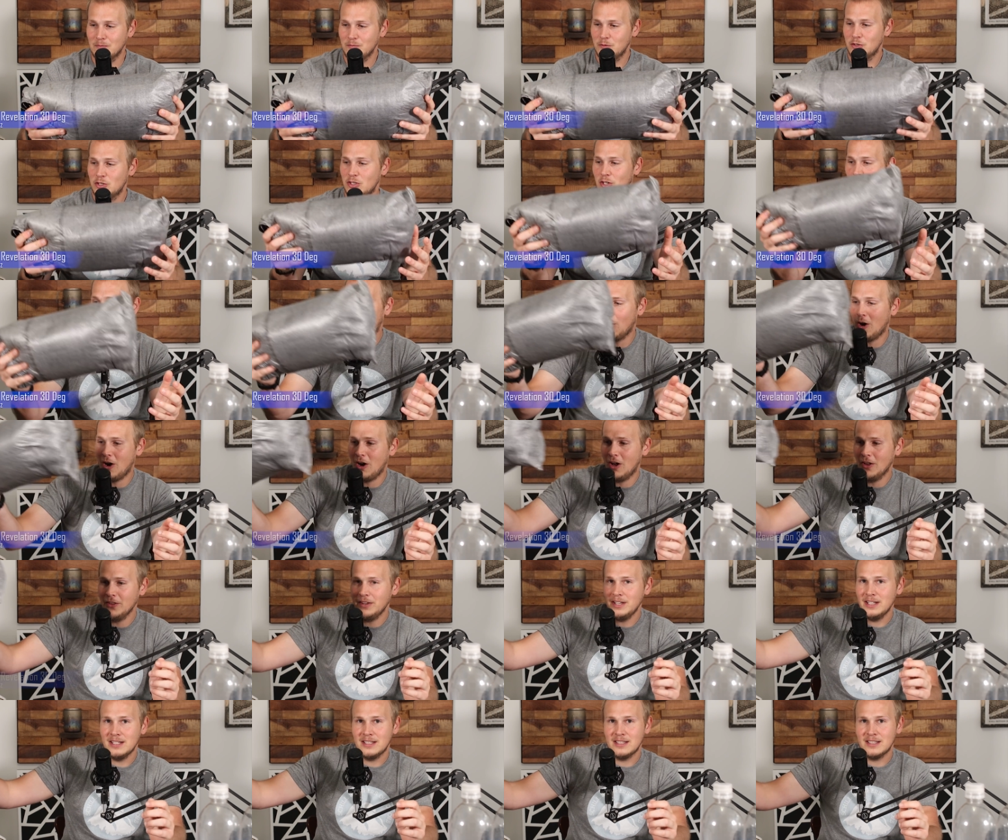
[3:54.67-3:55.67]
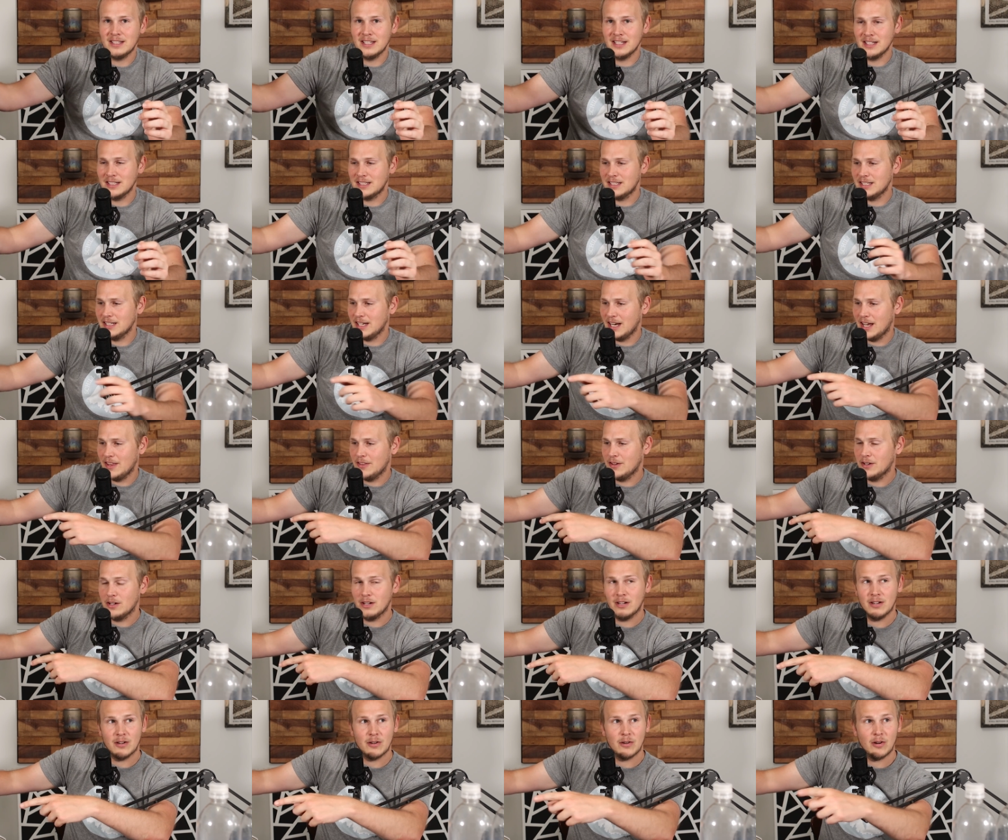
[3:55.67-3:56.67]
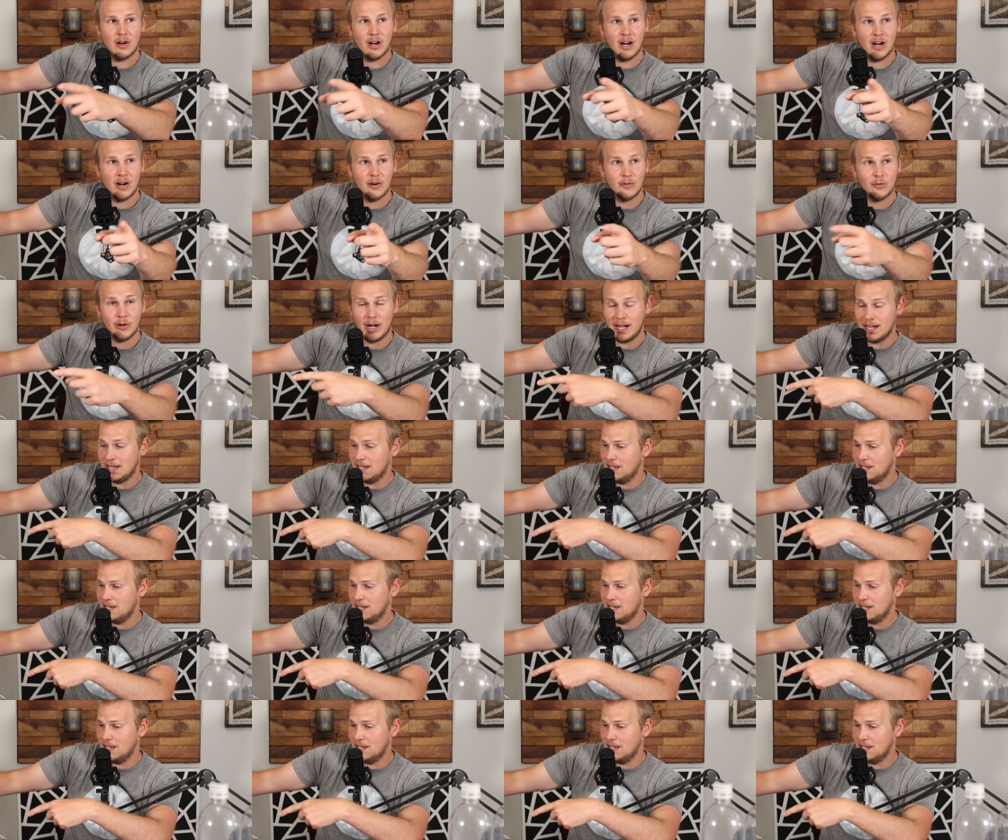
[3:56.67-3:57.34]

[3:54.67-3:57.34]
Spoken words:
So all these things together right